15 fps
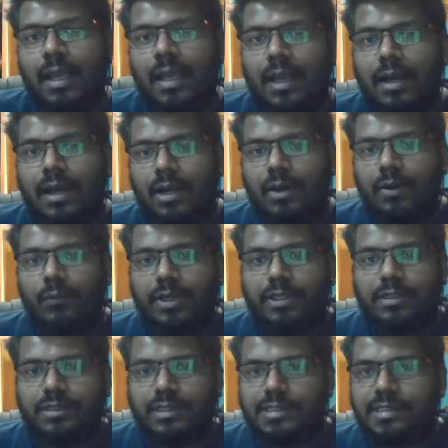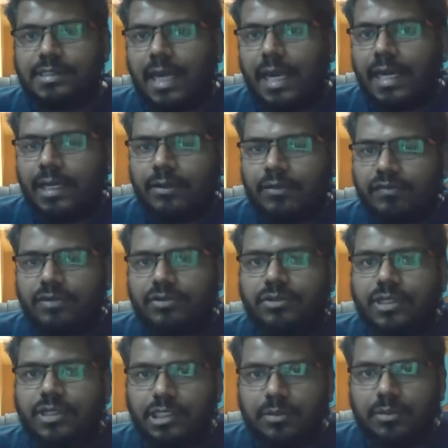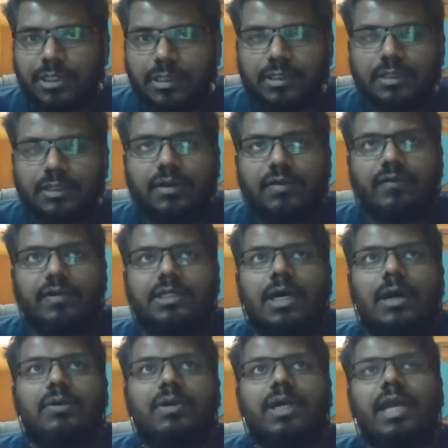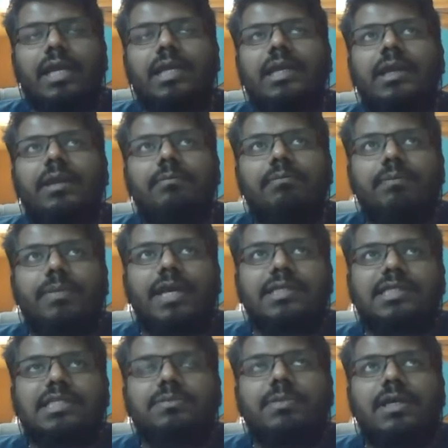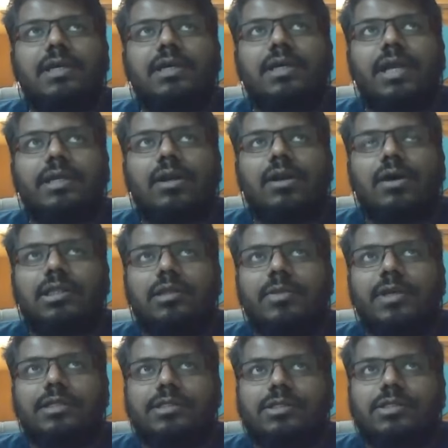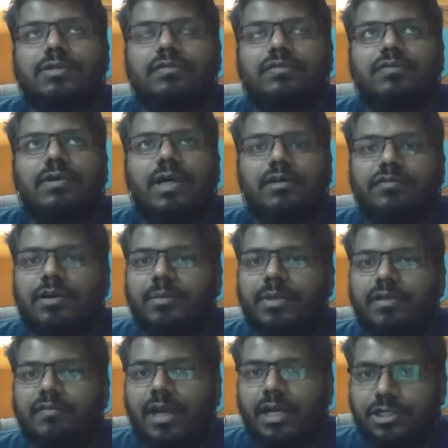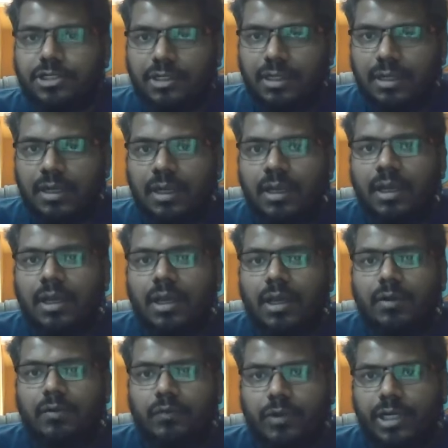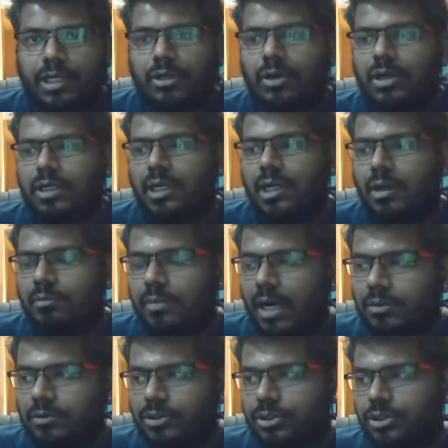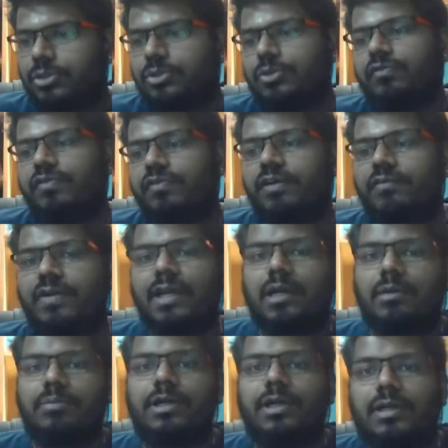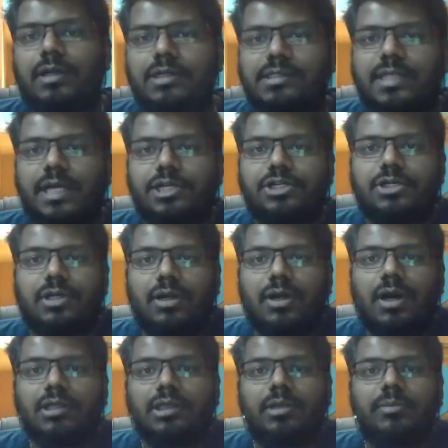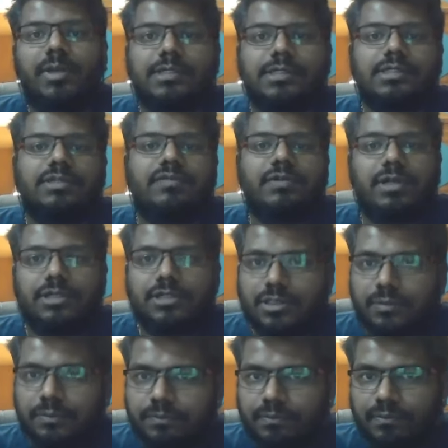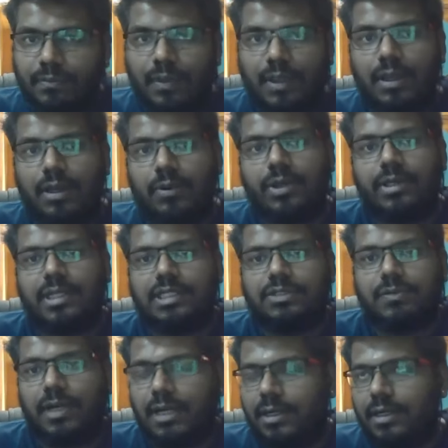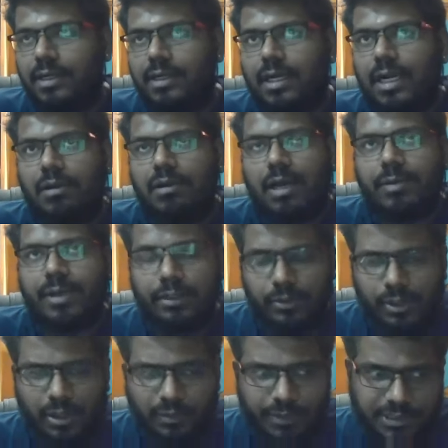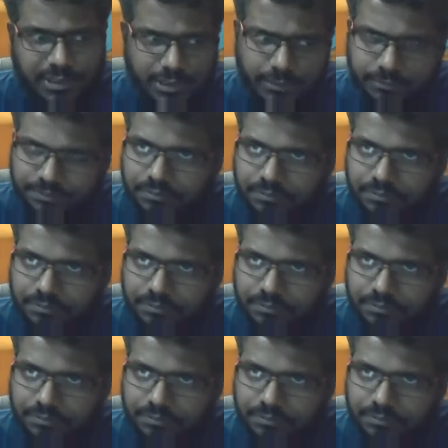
whether this kind of a treatment without any basis being created on the basis of affirmative action, would it not amount to favoring a particular section on the basis of religion? Okay, that's one. Now coming to your question,